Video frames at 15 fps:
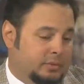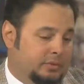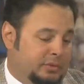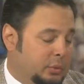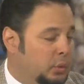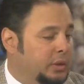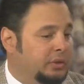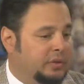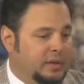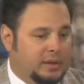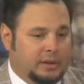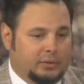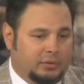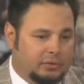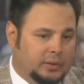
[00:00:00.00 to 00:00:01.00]
For one
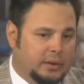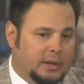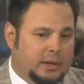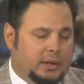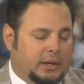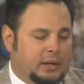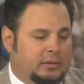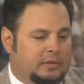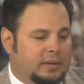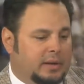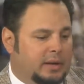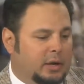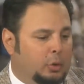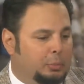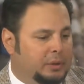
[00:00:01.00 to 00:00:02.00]
thing, it's
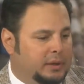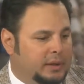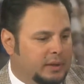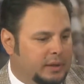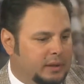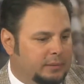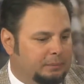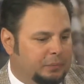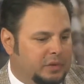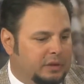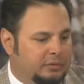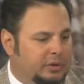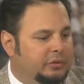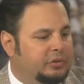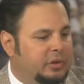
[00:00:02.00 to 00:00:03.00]
helping
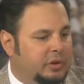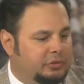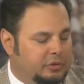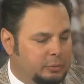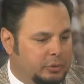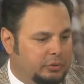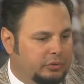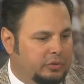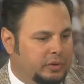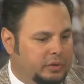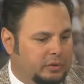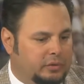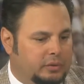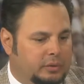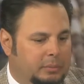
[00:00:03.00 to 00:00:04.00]
convince customers
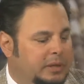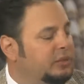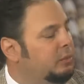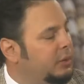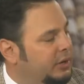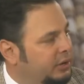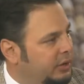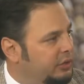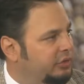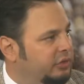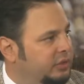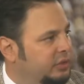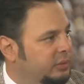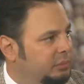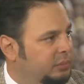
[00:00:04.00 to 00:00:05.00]
to make the
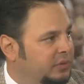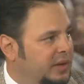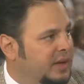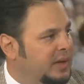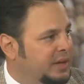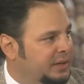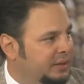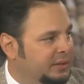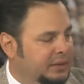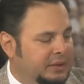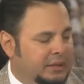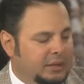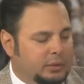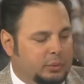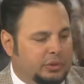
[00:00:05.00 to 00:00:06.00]
migration to HANA,
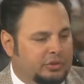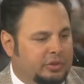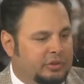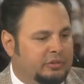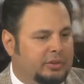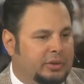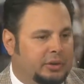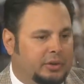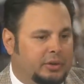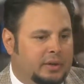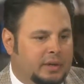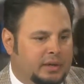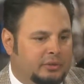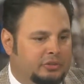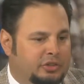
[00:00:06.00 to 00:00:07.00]
which in
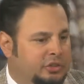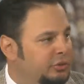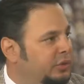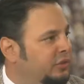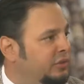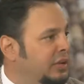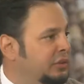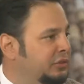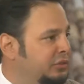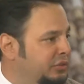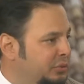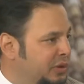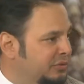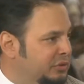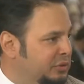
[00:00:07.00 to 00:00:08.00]
turn generates license
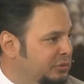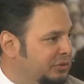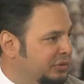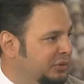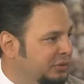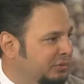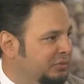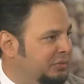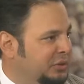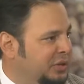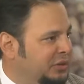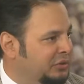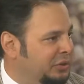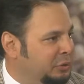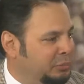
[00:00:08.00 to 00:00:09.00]
revenue for
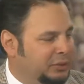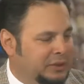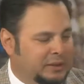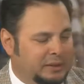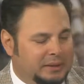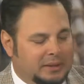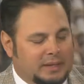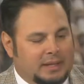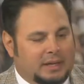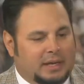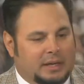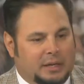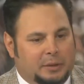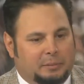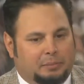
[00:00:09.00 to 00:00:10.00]
SAP. Sure.
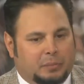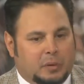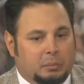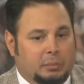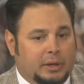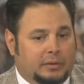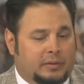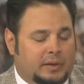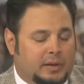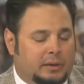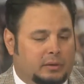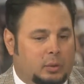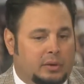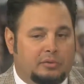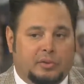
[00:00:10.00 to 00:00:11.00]

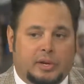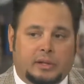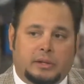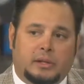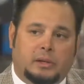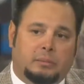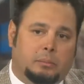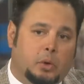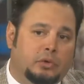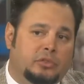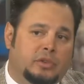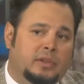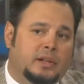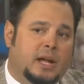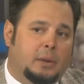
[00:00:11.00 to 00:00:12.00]
But quite frankly, most
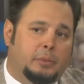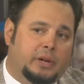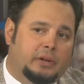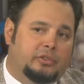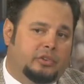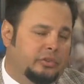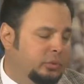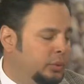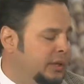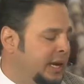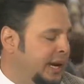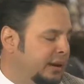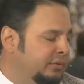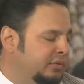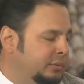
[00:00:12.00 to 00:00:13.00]
of the nominations we
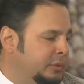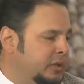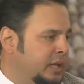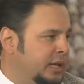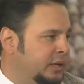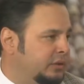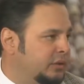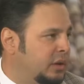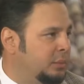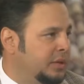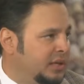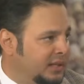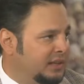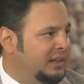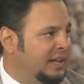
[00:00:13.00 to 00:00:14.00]
have from clients coming
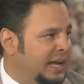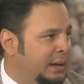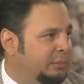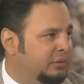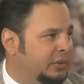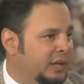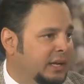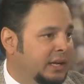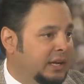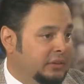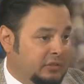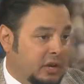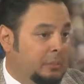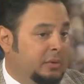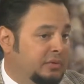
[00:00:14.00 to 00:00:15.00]
into labs
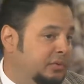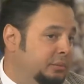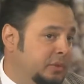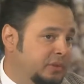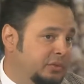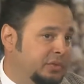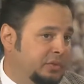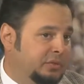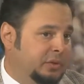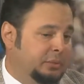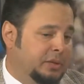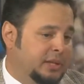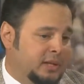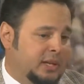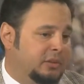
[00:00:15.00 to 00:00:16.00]
is coming from
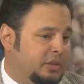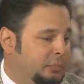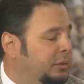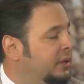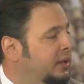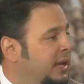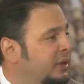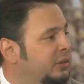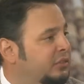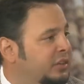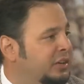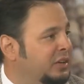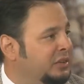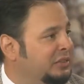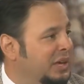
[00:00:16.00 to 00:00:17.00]
the SAP account
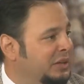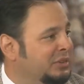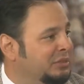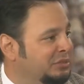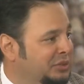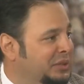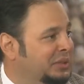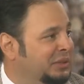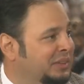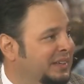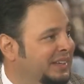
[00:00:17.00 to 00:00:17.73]
executives out in the field.